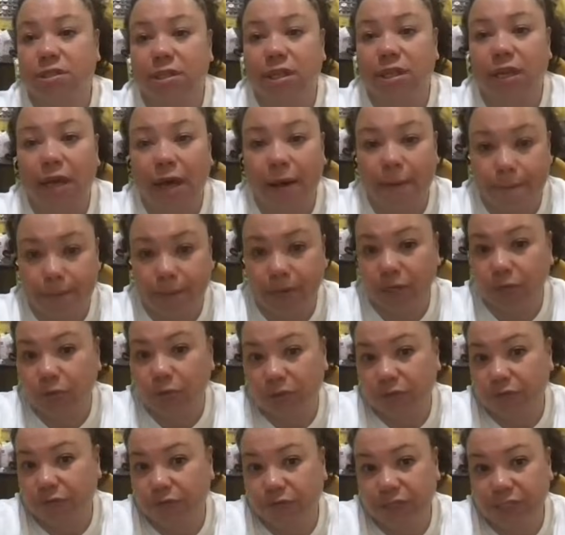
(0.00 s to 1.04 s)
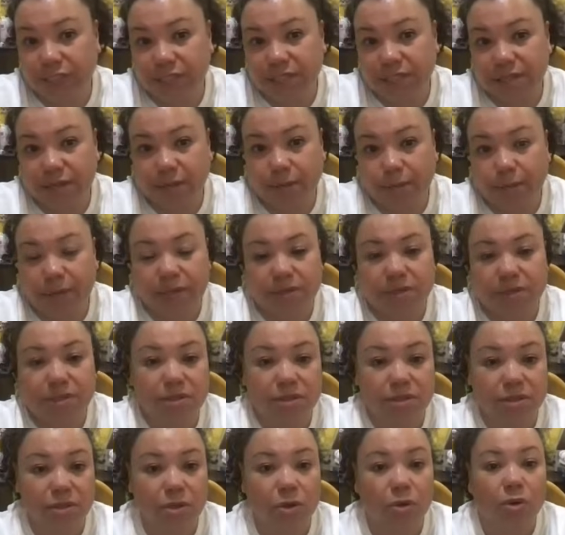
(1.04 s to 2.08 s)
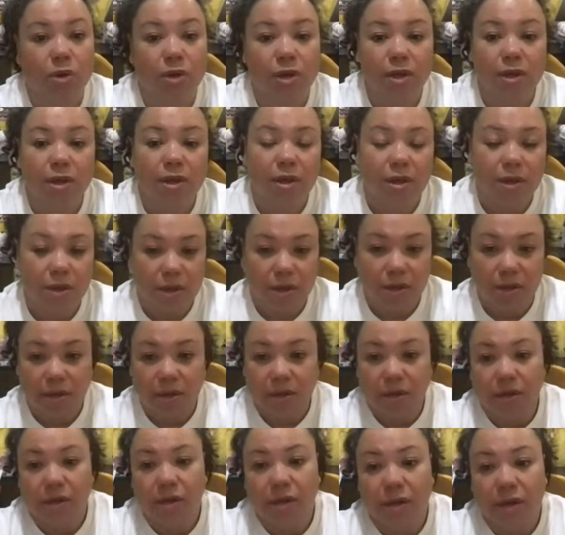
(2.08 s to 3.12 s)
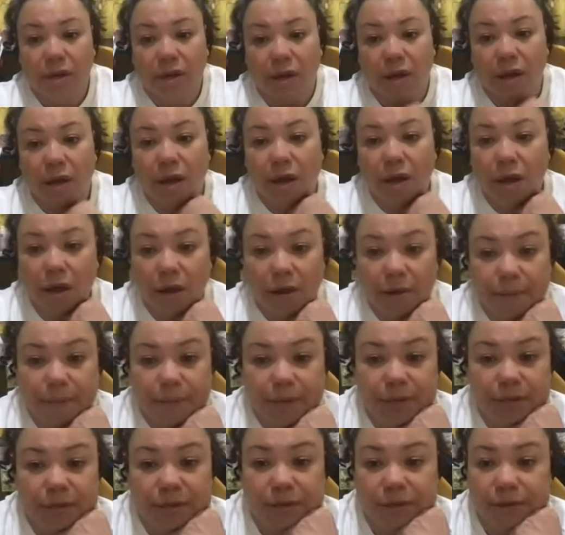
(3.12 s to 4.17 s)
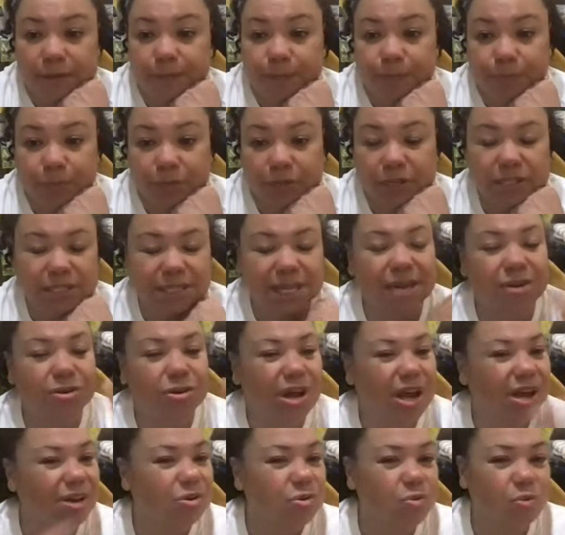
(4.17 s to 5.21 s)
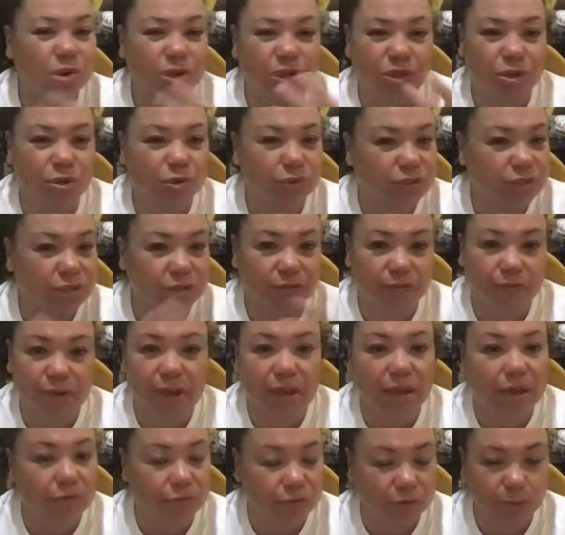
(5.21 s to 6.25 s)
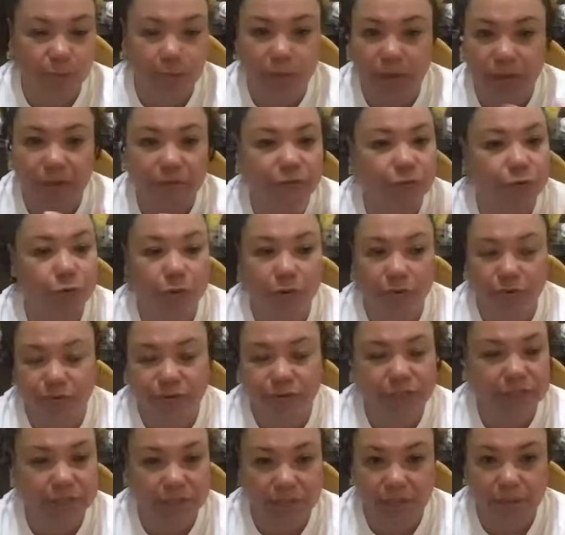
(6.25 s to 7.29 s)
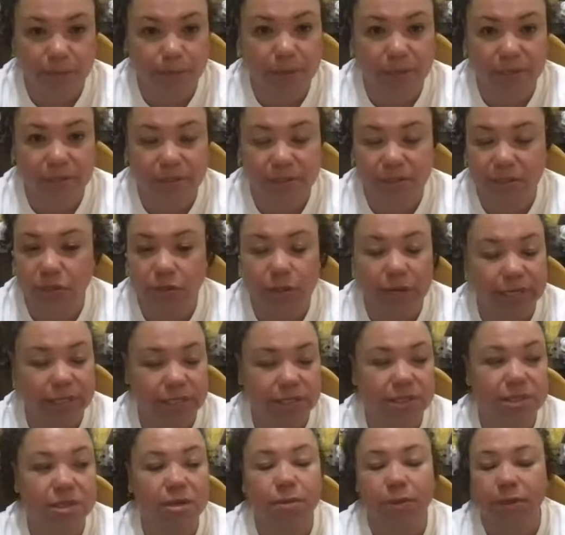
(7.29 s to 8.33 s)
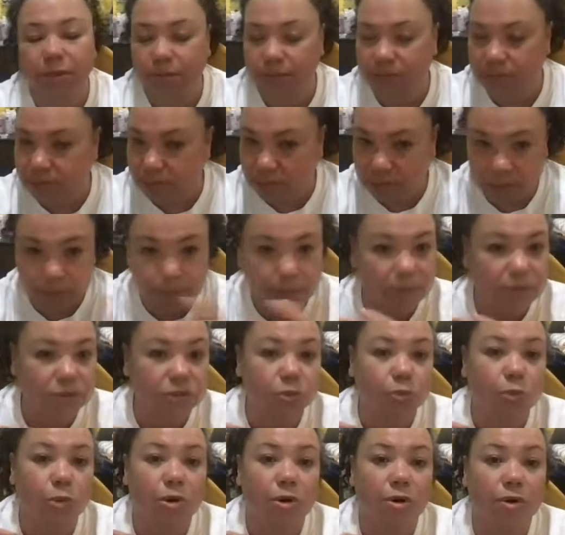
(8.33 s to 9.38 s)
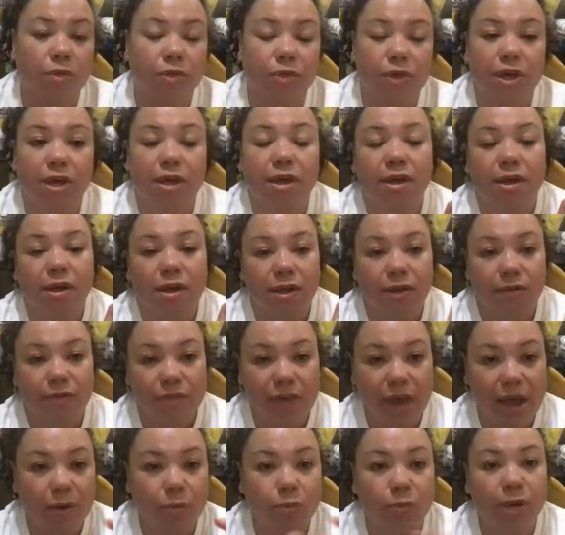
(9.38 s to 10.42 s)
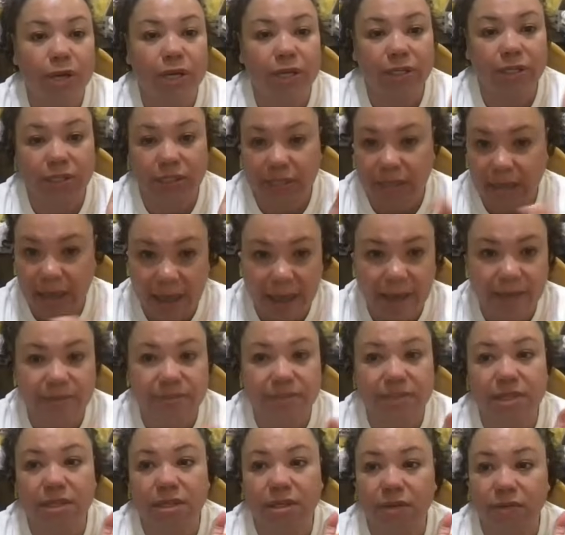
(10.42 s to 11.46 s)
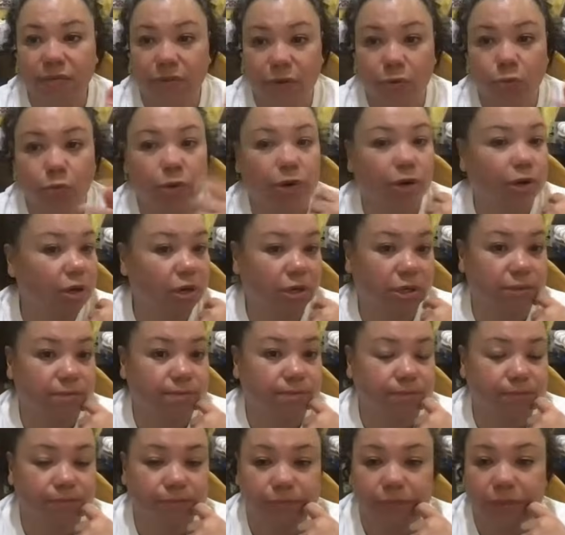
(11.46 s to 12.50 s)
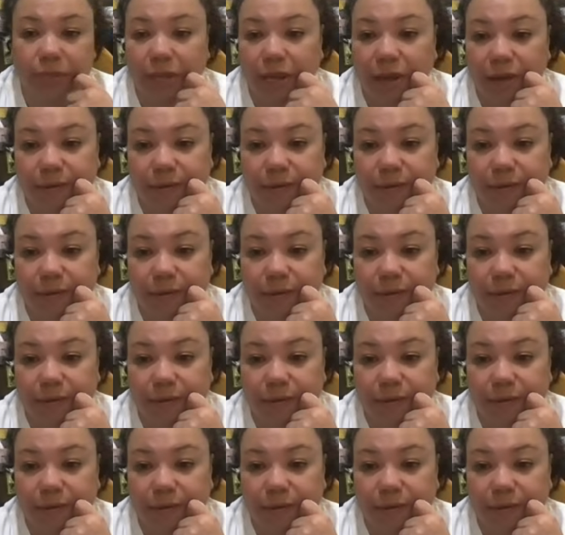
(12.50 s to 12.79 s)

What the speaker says: a lot of money with the flea and tick medicine. So because I don't want to go to the vet every month for flea and tick medicine. So I just tell him, give me 6 months worth. That way he has it, and then we're good. Yeah.